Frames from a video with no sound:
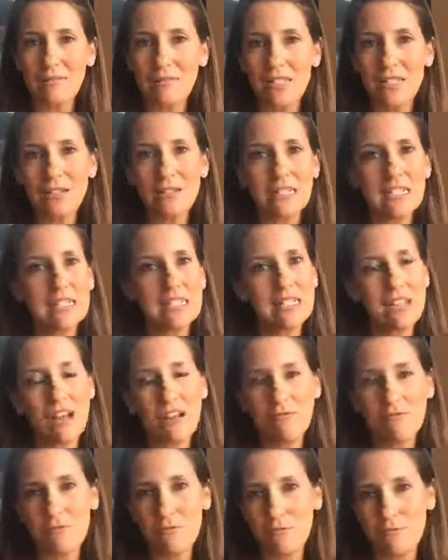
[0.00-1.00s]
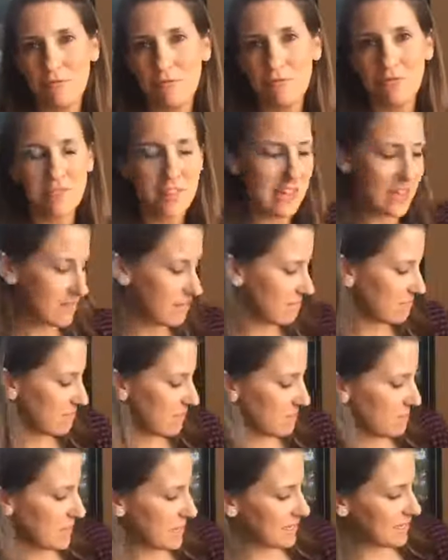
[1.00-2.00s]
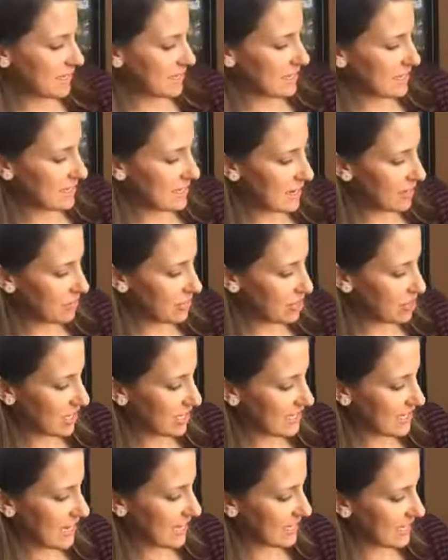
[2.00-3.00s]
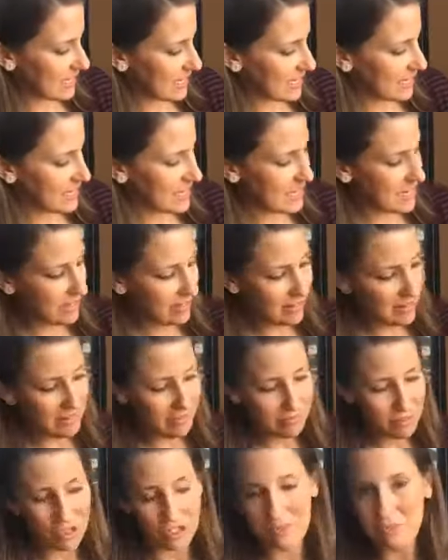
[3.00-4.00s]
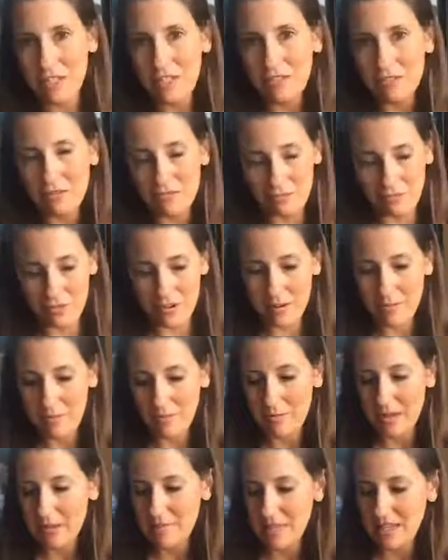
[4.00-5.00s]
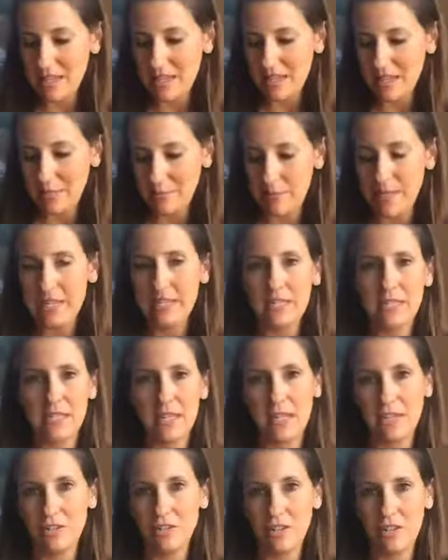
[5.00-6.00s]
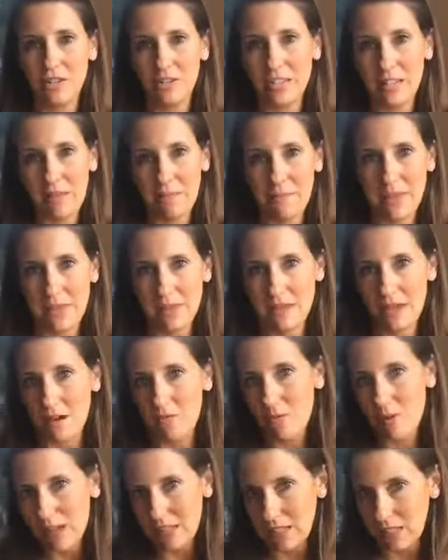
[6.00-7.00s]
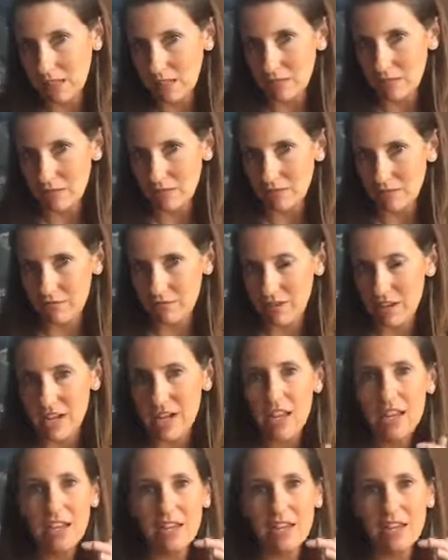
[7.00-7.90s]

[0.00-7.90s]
So it is not foolproof. Like the piece of the sandwich I tested here could be gluten-free, but maybe this piece touched something that wasn't gluten-free.